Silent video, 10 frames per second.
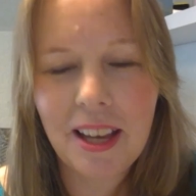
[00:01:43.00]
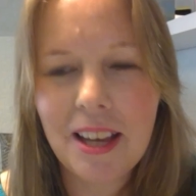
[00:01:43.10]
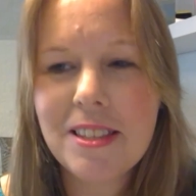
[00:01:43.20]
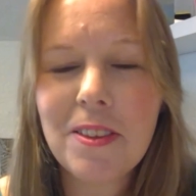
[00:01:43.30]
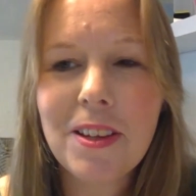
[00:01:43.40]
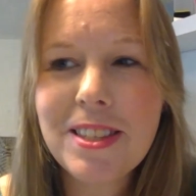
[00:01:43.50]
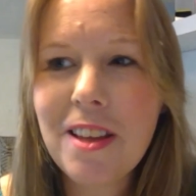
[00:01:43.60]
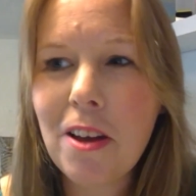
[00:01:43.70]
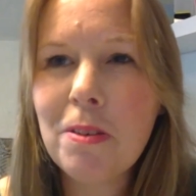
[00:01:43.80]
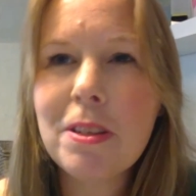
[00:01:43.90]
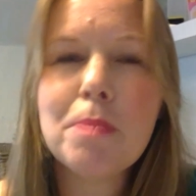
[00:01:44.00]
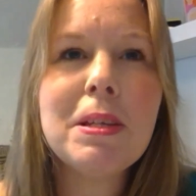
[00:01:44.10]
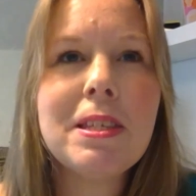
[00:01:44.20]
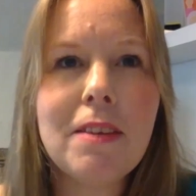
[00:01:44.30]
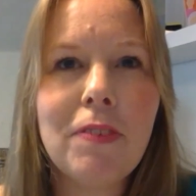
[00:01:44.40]
So there's no
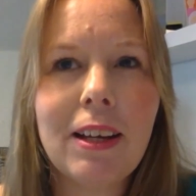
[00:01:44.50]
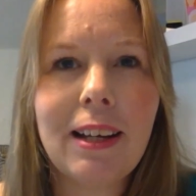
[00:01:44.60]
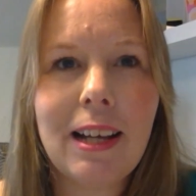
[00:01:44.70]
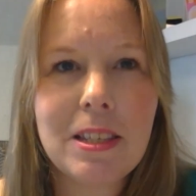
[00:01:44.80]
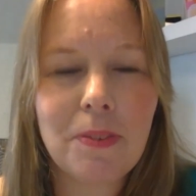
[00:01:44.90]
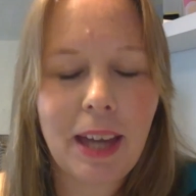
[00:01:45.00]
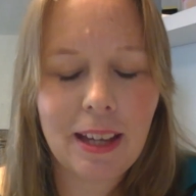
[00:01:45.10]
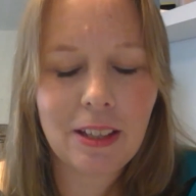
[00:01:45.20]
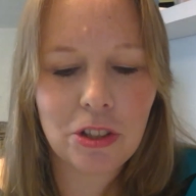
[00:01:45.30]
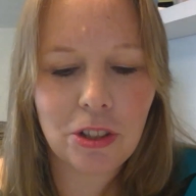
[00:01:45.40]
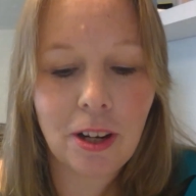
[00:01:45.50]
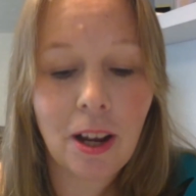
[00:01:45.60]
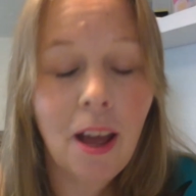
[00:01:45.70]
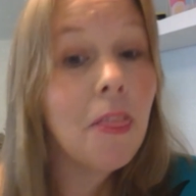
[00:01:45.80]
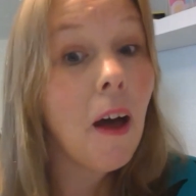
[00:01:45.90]
specific classification
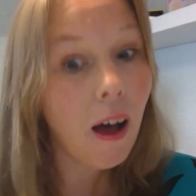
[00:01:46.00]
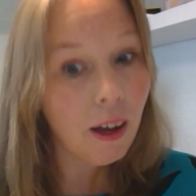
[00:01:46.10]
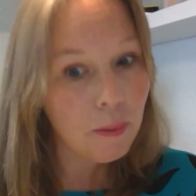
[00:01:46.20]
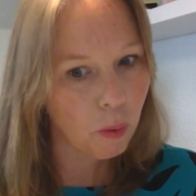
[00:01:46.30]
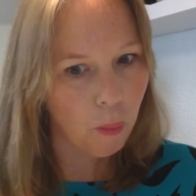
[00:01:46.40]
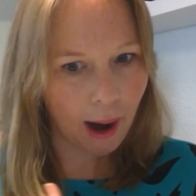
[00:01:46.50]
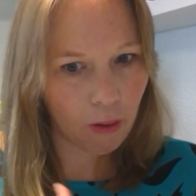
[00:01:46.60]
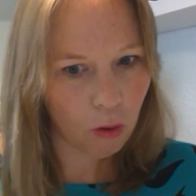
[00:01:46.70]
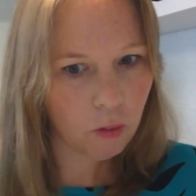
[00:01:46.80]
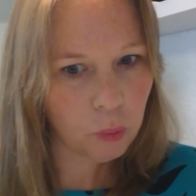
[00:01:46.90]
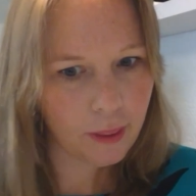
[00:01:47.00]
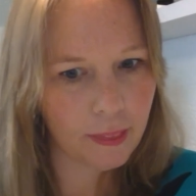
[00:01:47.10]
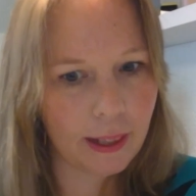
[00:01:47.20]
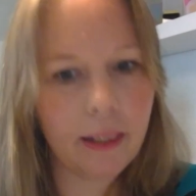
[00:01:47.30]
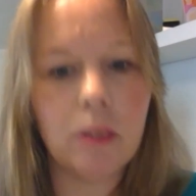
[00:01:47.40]
that I'm aware of within the
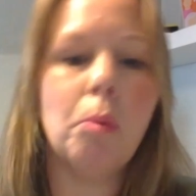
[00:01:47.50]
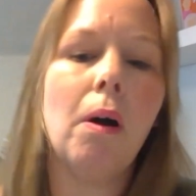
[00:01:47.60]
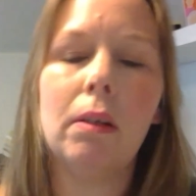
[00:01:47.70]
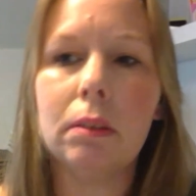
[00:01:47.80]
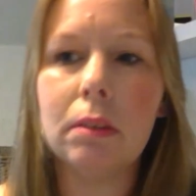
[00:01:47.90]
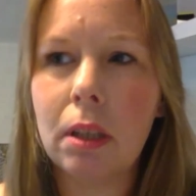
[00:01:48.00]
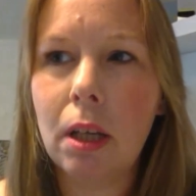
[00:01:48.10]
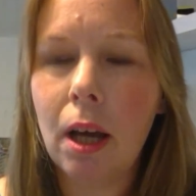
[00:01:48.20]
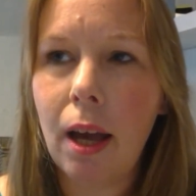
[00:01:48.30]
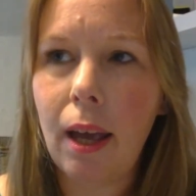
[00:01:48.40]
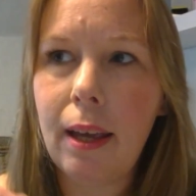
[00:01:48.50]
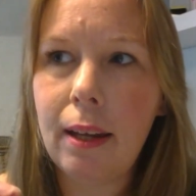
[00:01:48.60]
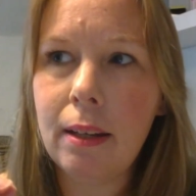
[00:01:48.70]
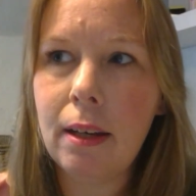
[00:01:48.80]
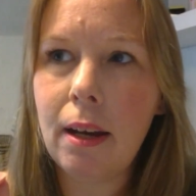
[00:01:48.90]
legal world.
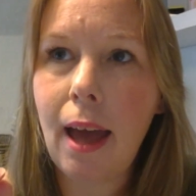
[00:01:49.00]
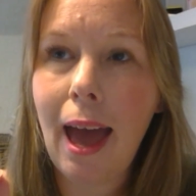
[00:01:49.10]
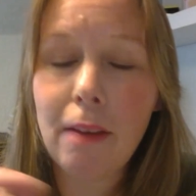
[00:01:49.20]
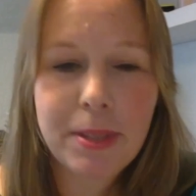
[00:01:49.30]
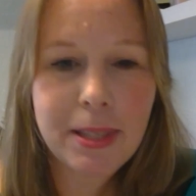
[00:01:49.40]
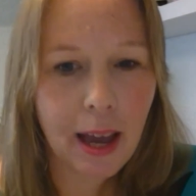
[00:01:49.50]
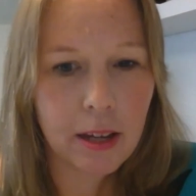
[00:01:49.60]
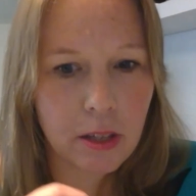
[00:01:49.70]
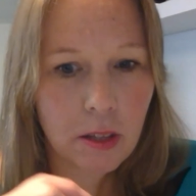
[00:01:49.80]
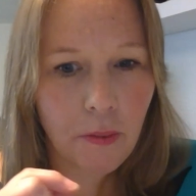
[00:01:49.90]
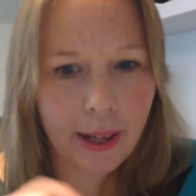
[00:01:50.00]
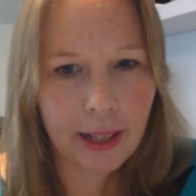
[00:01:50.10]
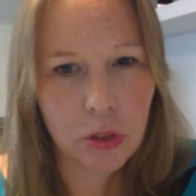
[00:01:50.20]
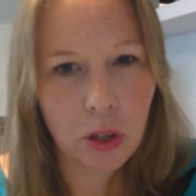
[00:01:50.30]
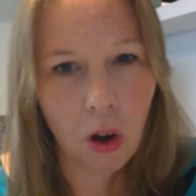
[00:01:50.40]
In FCA, so the
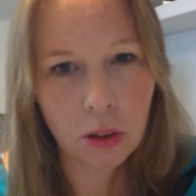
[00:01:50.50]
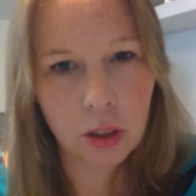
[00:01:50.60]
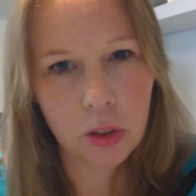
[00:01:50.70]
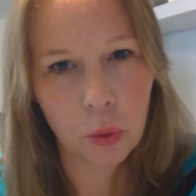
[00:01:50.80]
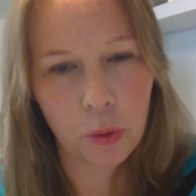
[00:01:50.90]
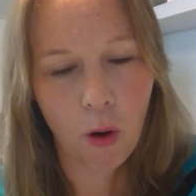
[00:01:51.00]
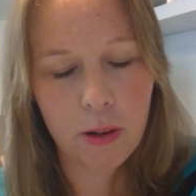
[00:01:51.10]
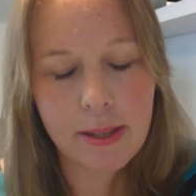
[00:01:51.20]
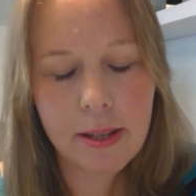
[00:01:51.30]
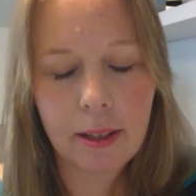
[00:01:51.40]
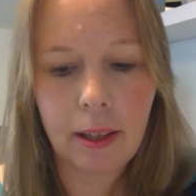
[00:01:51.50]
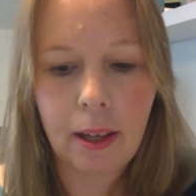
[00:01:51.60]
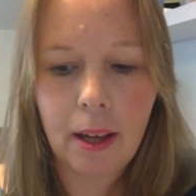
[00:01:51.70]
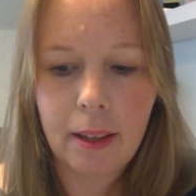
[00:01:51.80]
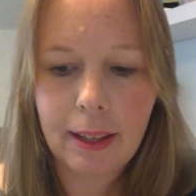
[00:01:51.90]
Financial Conduct Authority,
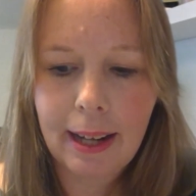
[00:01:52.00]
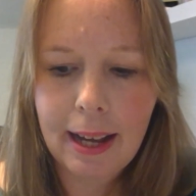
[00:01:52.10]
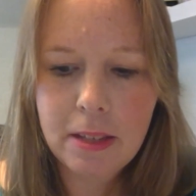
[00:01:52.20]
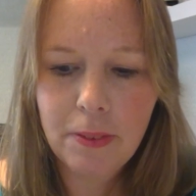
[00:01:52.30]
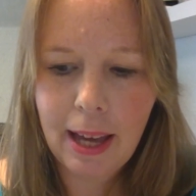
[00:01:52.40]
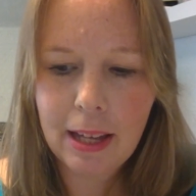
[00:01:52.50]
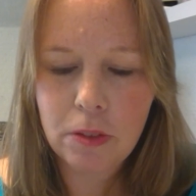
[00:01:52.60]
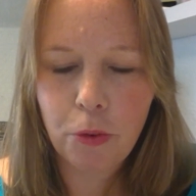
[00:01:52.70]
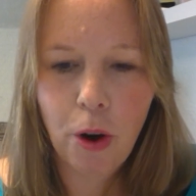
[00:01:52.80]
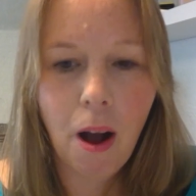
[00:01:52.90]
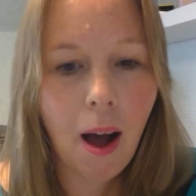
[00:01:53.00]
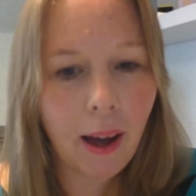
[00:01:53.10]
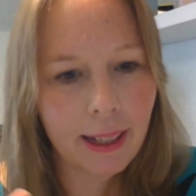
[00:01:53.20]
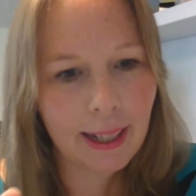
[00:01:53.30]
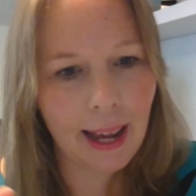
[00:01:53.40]
the classification for a
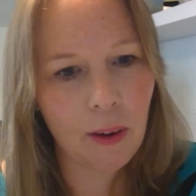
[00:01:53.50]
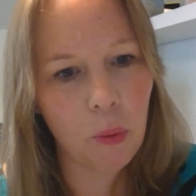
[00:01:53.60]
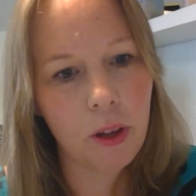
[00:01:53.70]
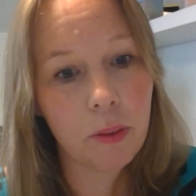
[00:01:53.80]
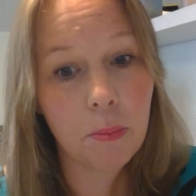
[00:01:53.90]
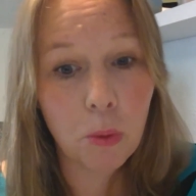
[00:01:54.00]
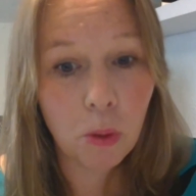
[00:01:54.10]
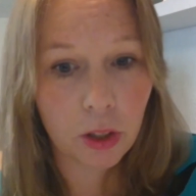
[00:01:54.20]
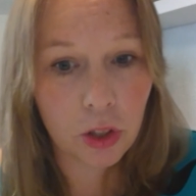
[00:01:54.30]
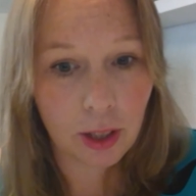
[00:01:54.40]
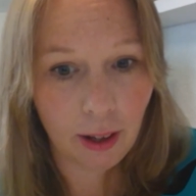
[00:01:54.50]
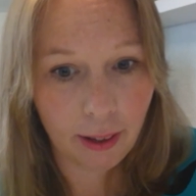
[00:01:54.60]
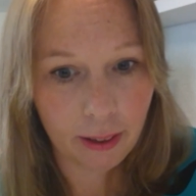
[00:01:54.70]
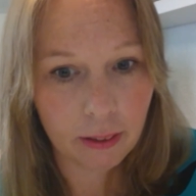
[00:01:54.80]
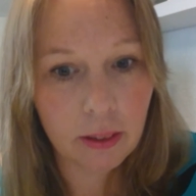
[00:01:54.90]
high net worth mortgage
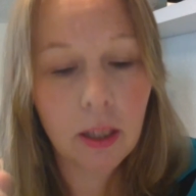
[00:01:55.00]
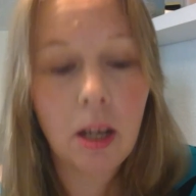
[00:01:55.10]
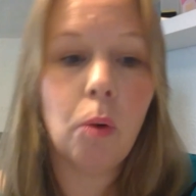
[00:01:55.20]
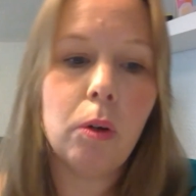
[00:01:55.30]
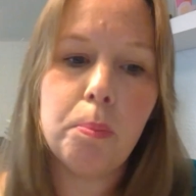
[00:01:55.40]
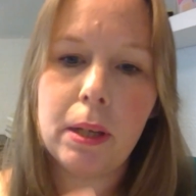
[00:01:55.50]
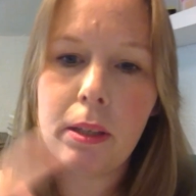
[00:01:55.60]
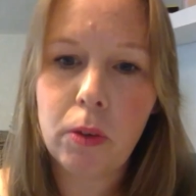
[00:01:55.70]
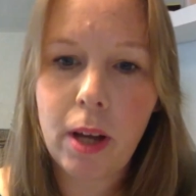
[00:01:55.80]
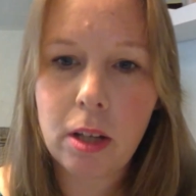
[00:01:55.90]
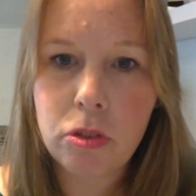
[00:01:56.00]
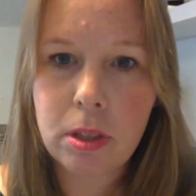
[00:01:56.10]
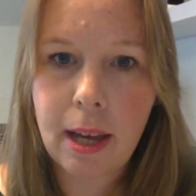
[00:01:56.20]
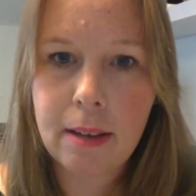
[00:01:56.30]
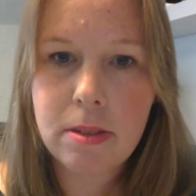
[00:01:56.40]
client would be
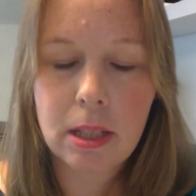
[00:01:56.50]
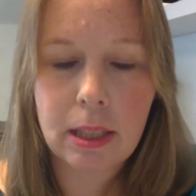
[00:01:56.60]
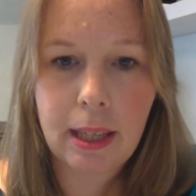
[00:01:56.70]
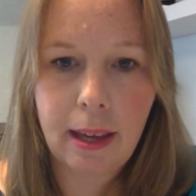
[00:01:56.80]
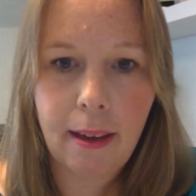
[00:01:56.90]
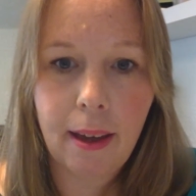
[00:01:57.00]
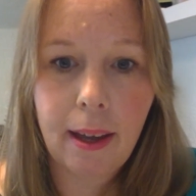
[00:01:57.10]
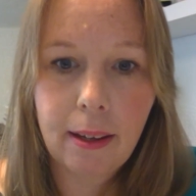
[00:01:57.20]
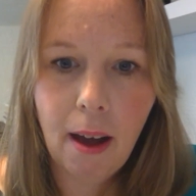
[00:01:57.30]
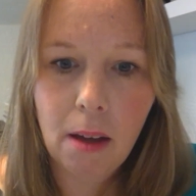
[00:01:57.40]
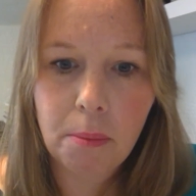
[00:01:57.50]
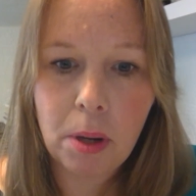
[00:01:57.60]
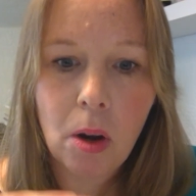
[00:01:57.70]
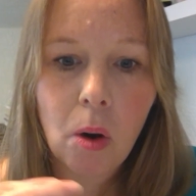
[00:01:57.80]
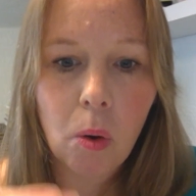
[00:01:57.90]
$300,000 a year income
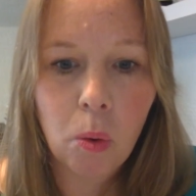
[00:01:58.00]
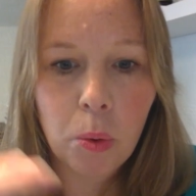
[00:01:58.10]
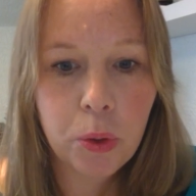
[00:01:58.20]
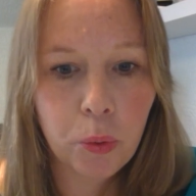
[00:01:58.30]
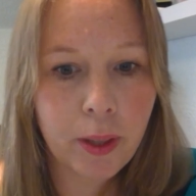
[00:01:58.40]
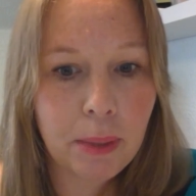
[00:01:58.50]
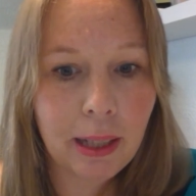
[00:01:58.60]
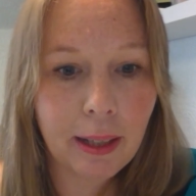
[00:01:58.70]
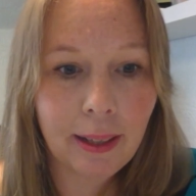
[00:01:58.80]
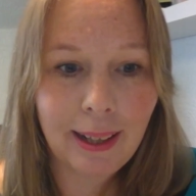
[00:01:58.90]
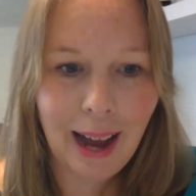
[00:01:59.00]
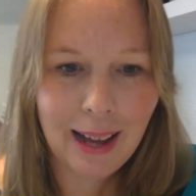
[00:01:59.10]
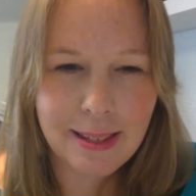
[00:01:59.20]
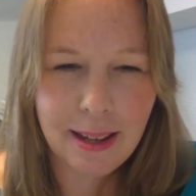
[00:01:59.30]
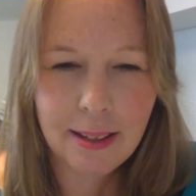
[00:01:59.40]
or $3 million in
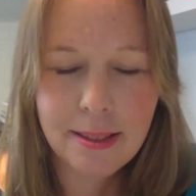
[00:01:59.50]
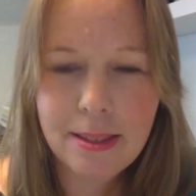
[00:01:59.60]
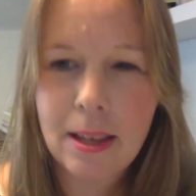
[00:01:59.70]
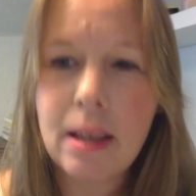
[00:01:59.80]
assets.